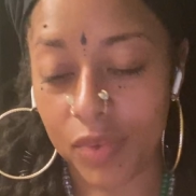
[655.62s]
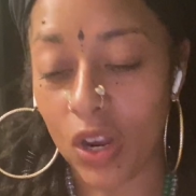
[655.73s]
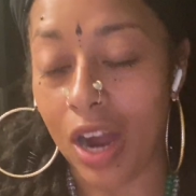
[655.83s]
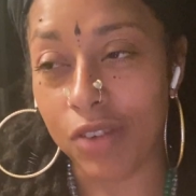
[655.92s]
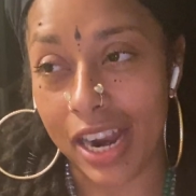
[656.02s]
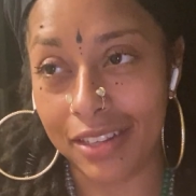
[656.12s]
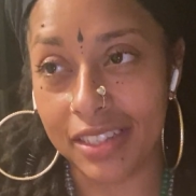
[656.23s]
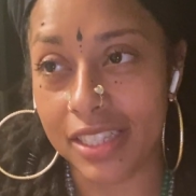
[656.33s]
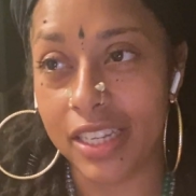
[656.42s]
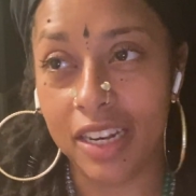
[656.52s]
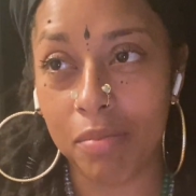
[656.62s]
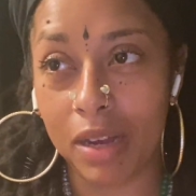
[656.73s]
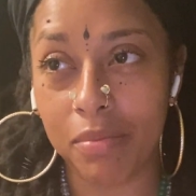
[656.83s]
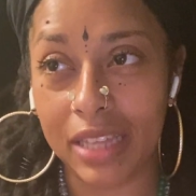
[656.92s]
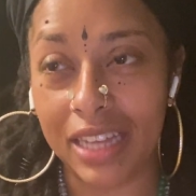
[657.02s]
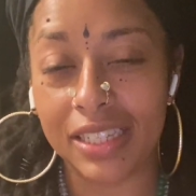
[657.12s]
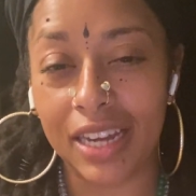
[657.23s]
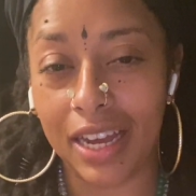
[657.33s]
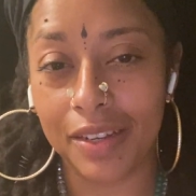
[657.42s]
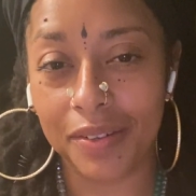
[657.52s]
right, it's none of my,
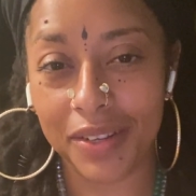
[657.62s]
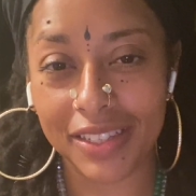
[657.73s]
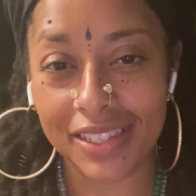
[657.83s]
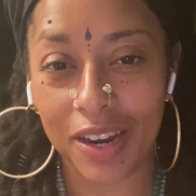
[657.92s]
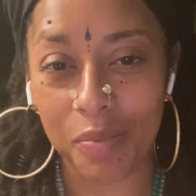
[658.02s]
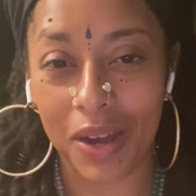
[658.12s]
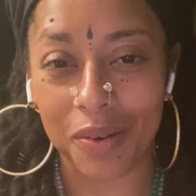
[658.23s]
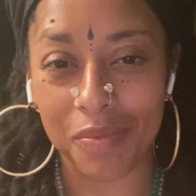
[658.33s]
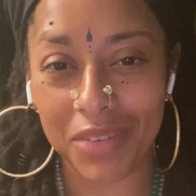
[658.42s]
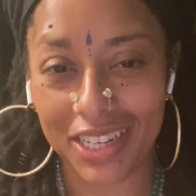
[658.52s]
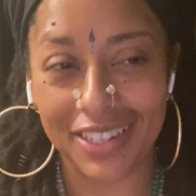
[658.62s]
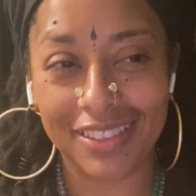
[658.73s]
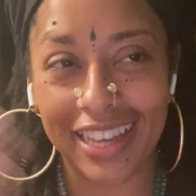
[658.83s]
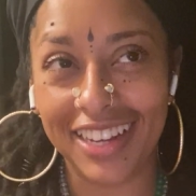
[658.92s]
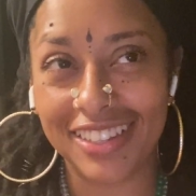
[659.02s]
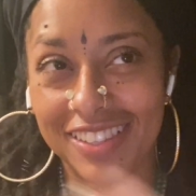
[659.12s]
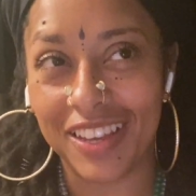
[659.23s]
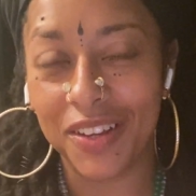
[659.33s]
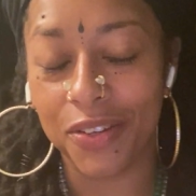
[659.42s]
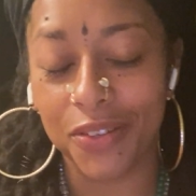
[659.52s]
it's not about me. Thanks,
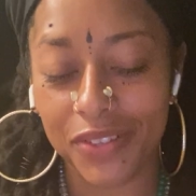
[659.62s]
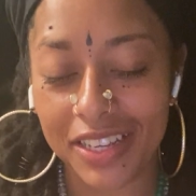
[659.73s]
thank you.